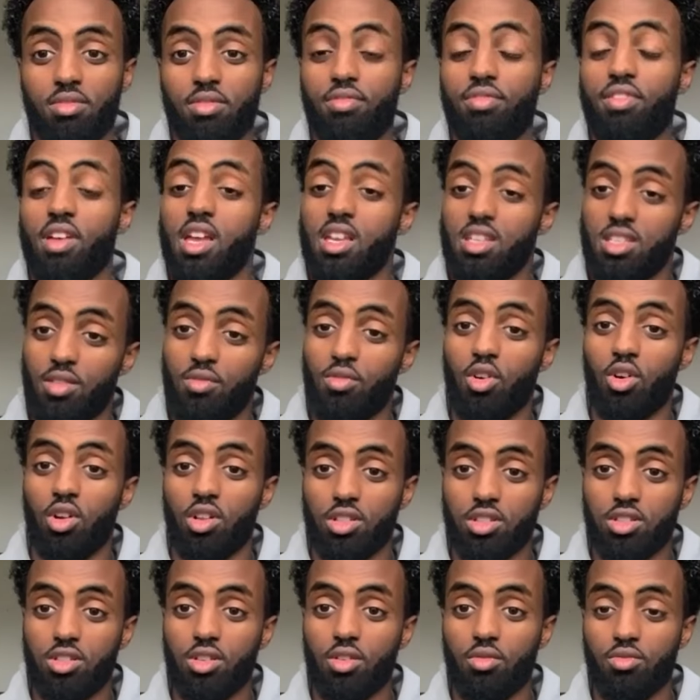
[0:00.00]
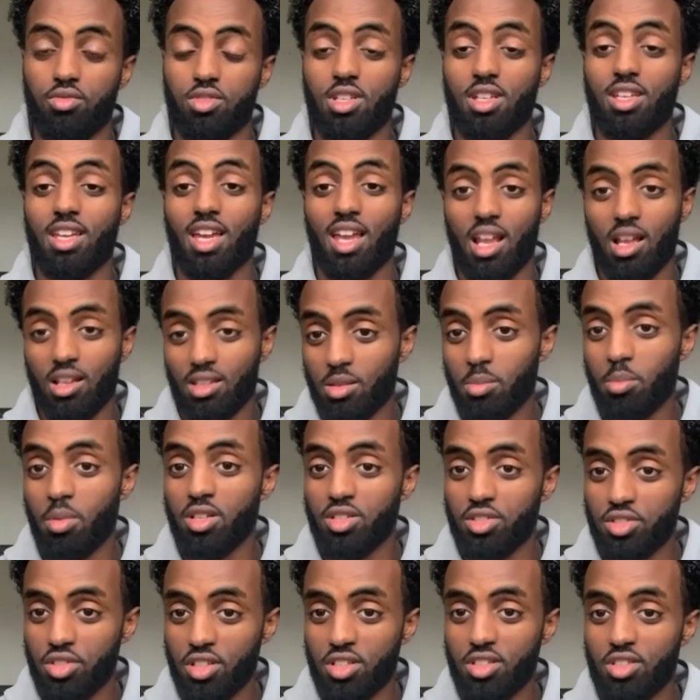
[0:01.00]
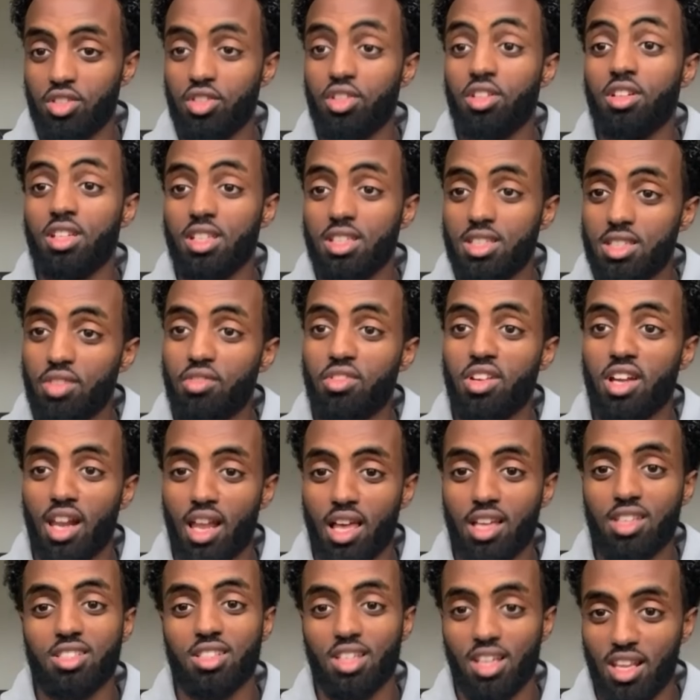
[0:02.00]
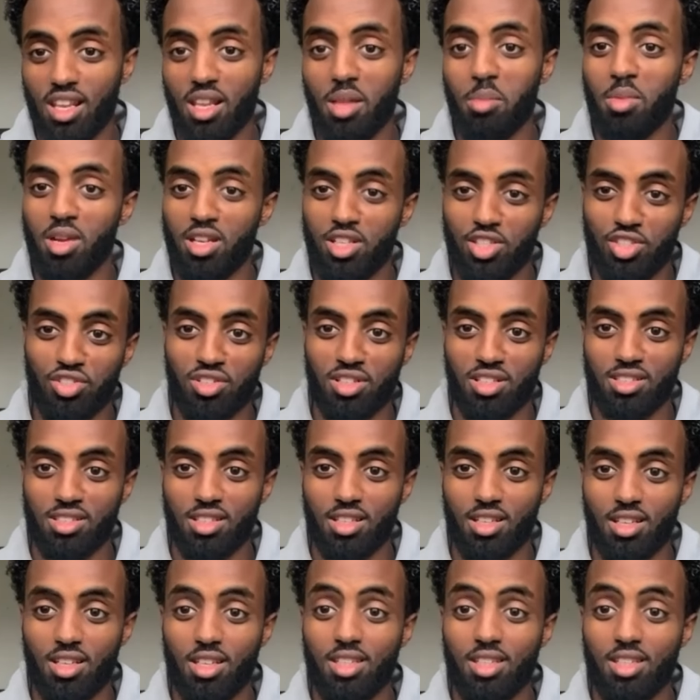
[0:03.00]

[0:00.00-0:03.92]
First of all, to get out of the matrix, you need to realize you're in the matrix.